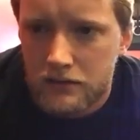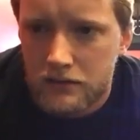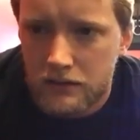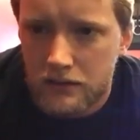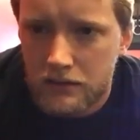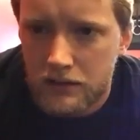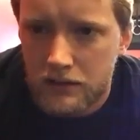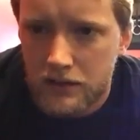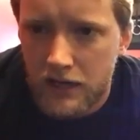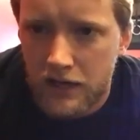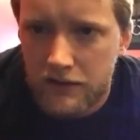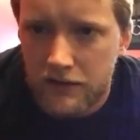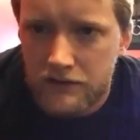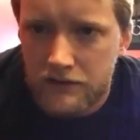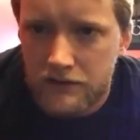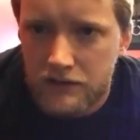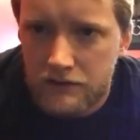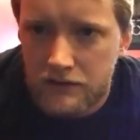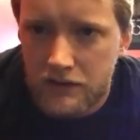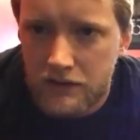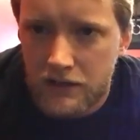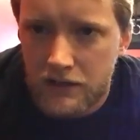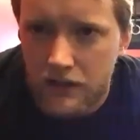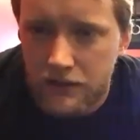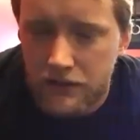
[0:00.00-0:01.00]
Good. After
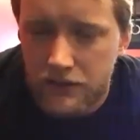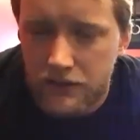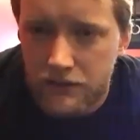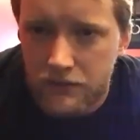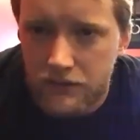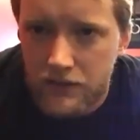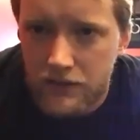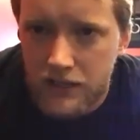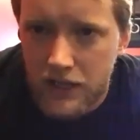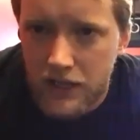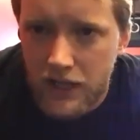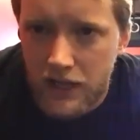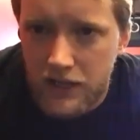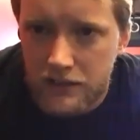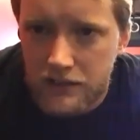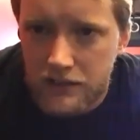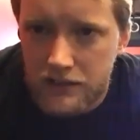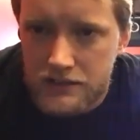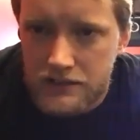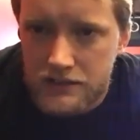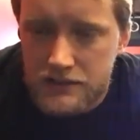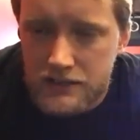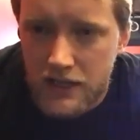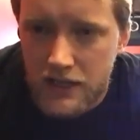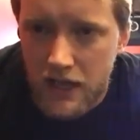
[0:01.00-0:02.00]
you've done three on
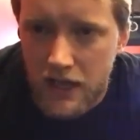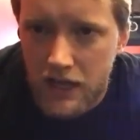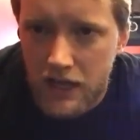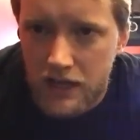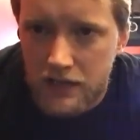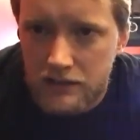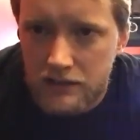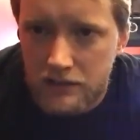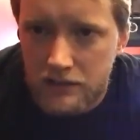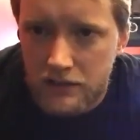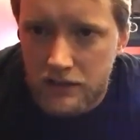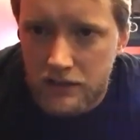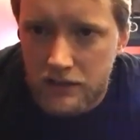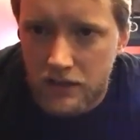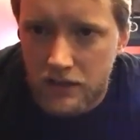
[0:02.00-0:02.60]
each side, you can